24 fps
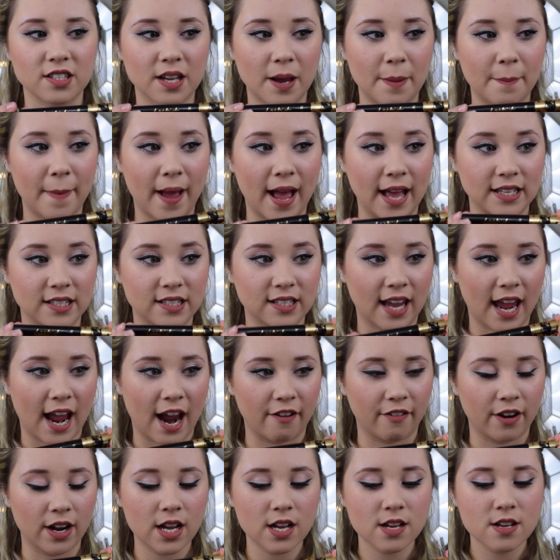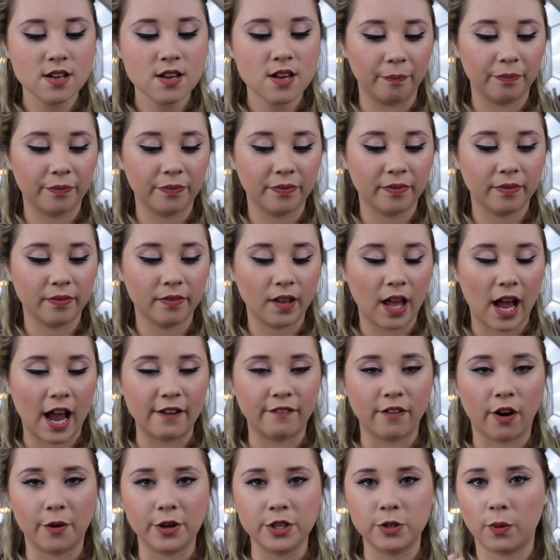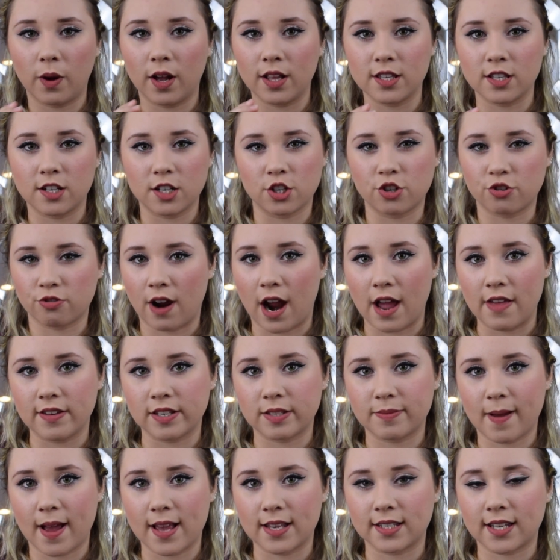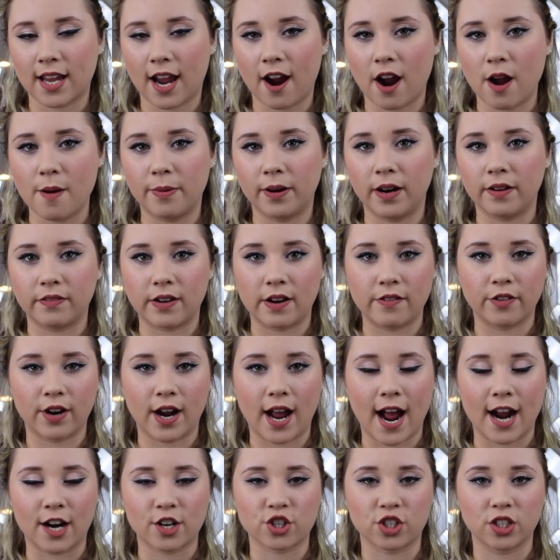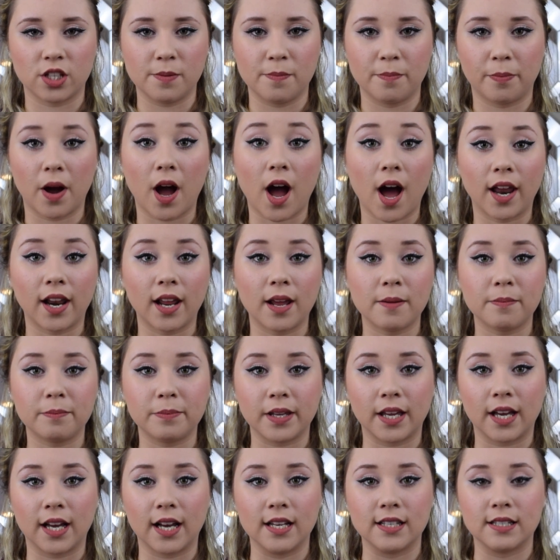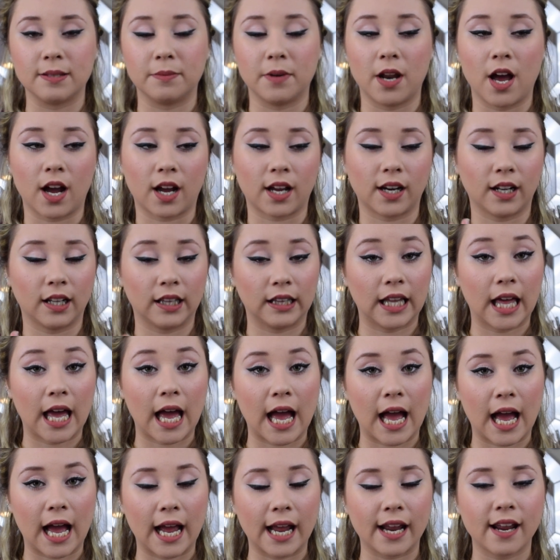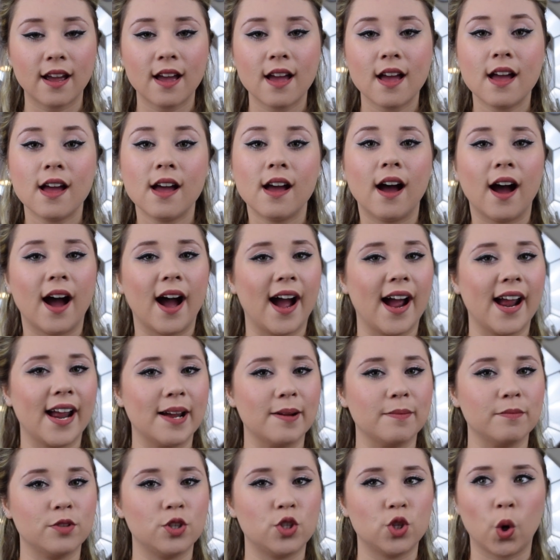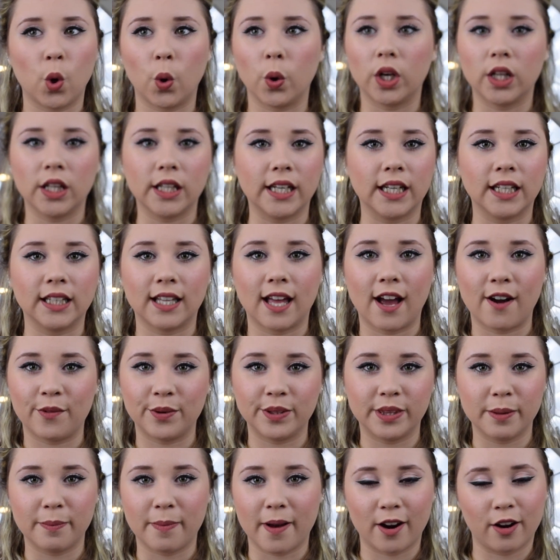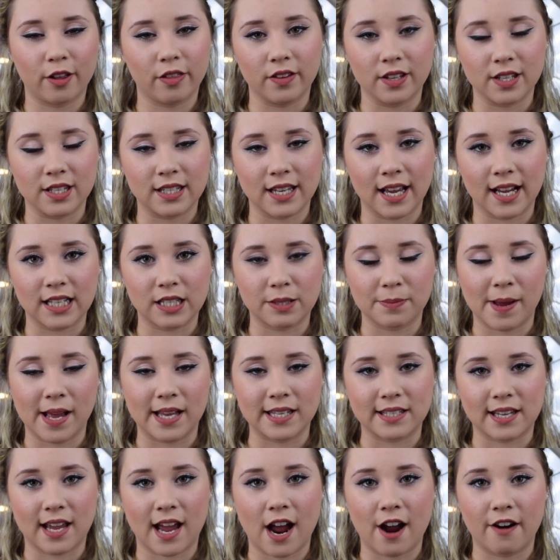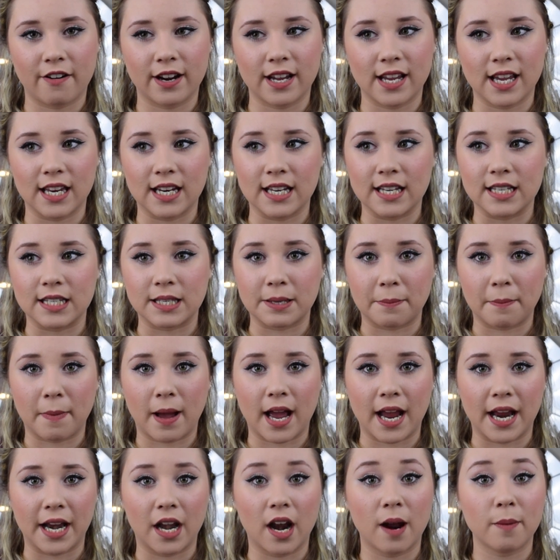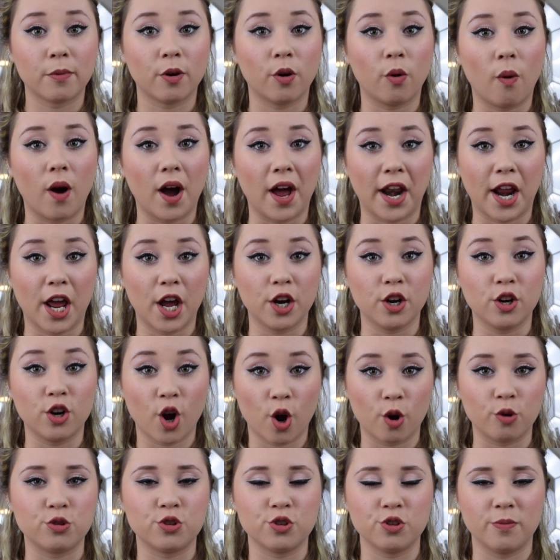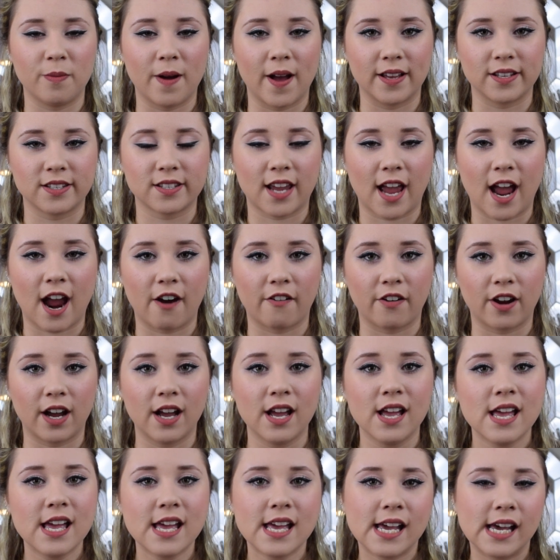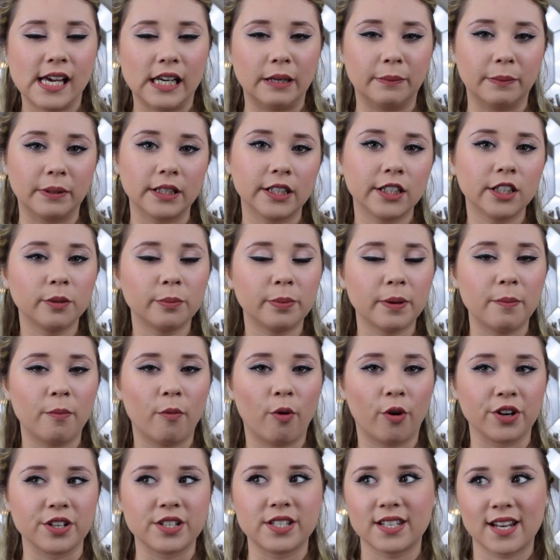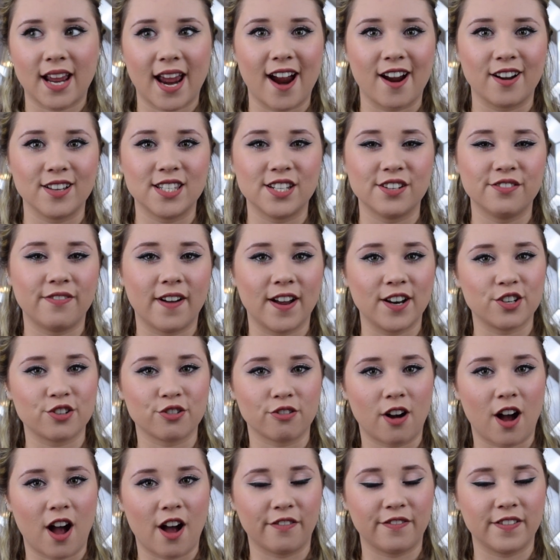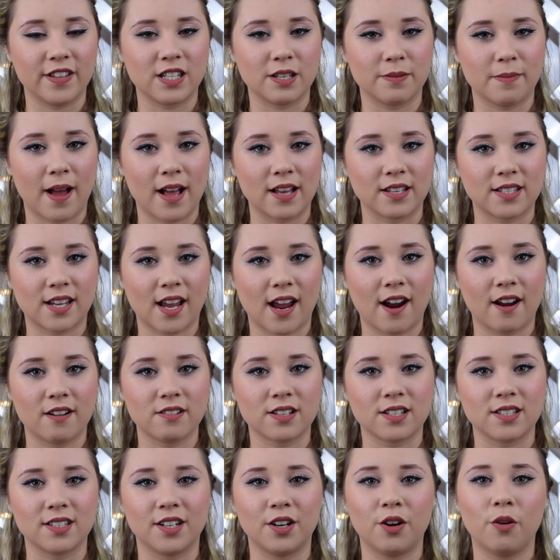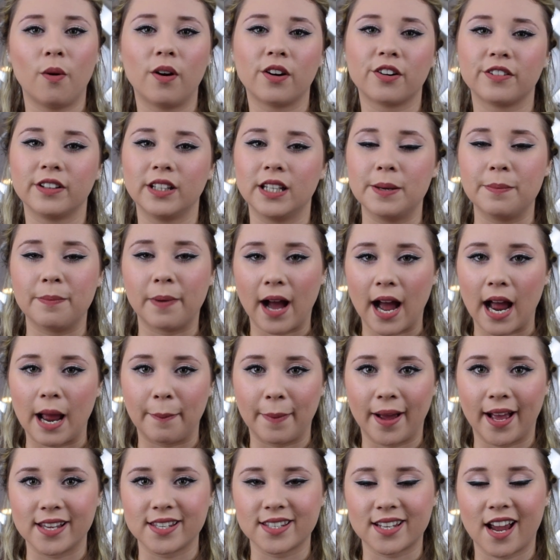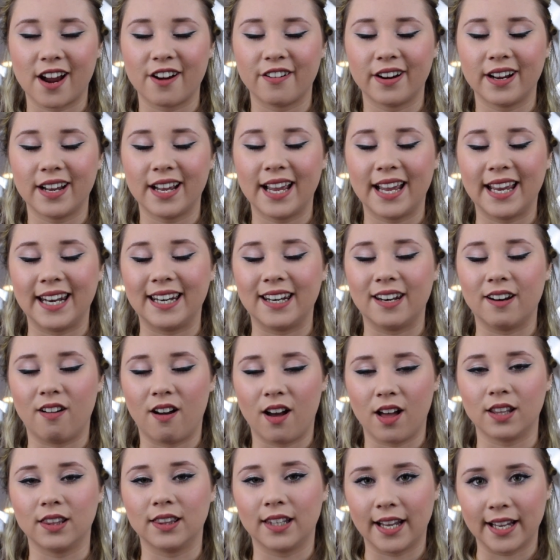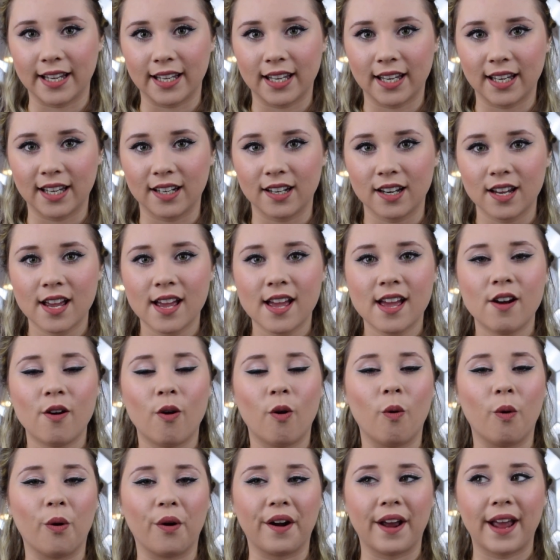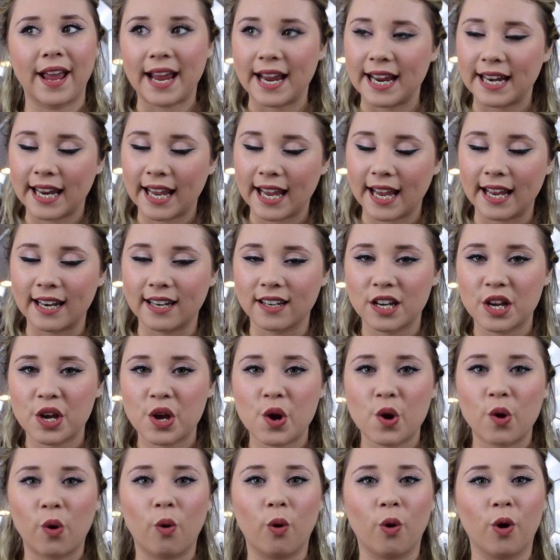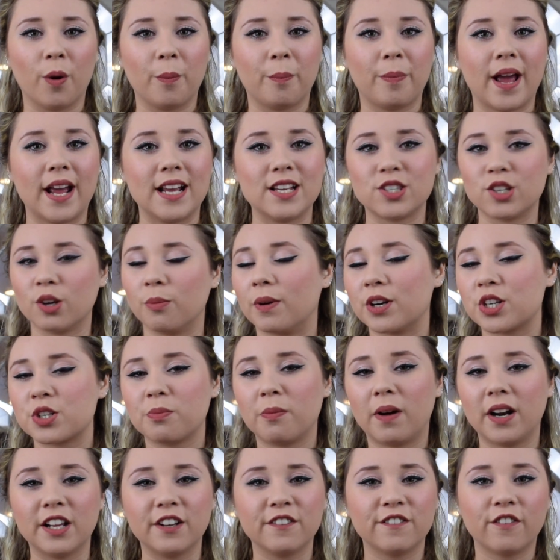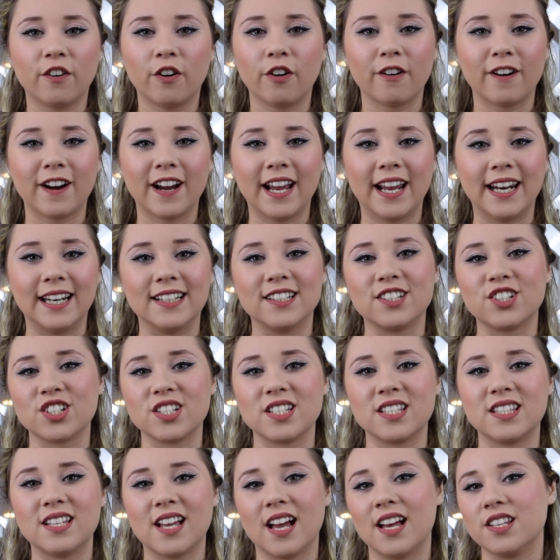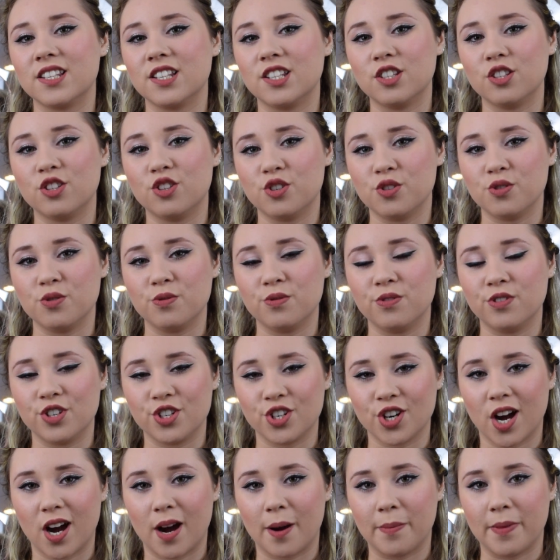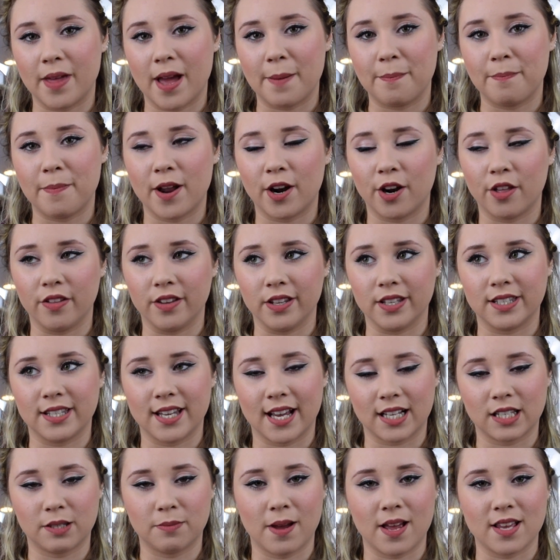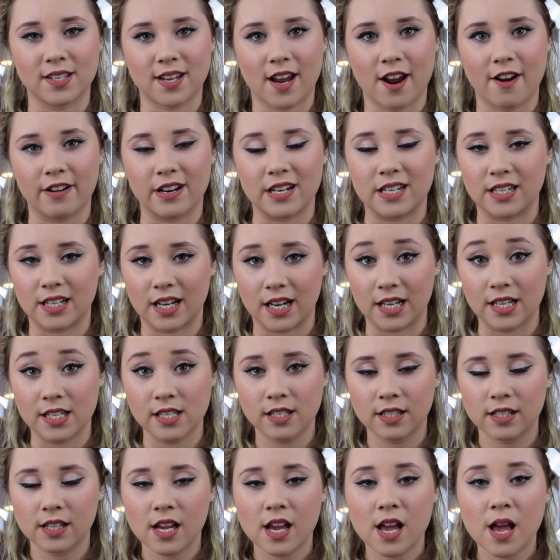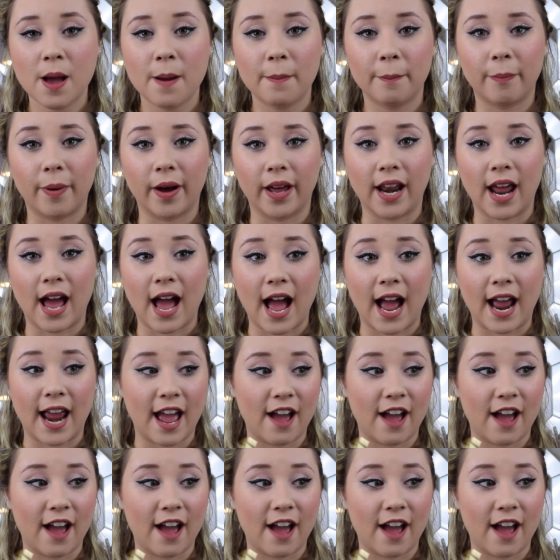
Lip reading: Mascara. I've always wanted to try this mascara, but I've never actually bought it because I'm not gonna lie, I am totally in love with the Better Than Sex mascara. It is my #1 go-to mascara, and I'm a little bit more scared to venture off into mascaras because I don't want to really buy a mascara and not like it or hate it or pay so much money for it and it just doesn't do the job that Better Than Sex mascara does. But I